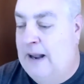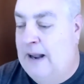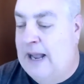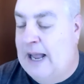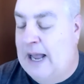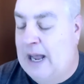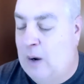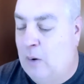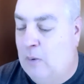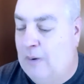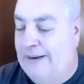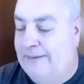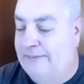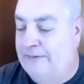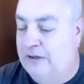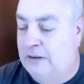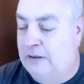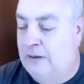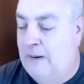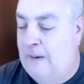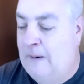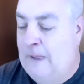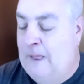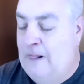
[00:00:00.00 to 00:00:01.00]

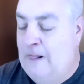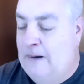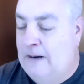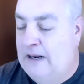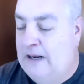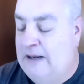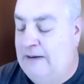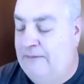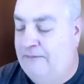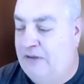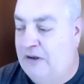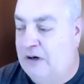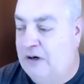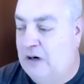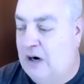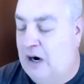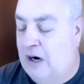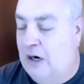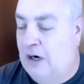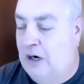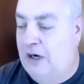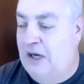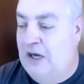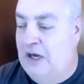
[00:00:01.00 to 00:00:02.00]
However, if there
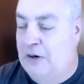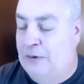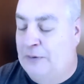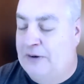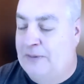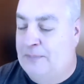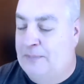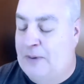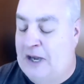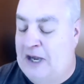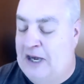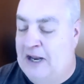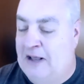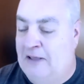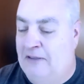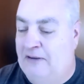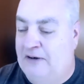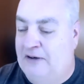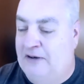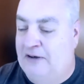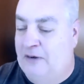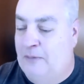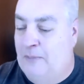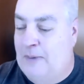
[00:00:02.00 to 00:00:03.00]
are, depending on
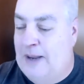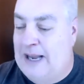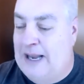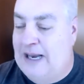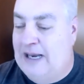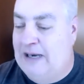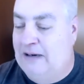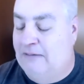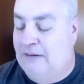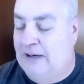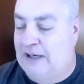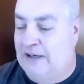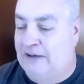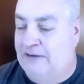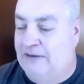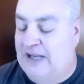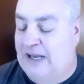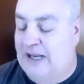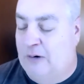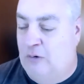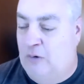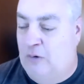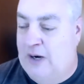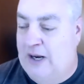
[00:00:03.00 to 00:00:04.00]
the domain, like I
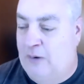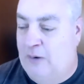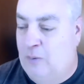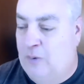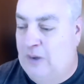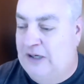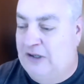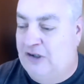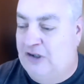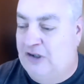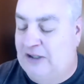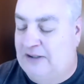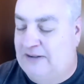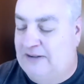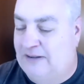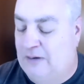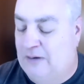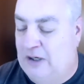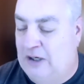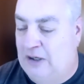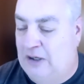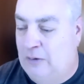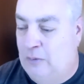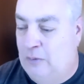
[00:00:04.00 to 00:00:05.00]
said, red widgets,
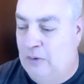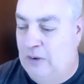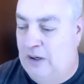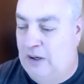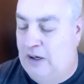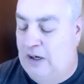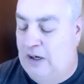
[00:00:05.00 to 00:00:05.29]
and you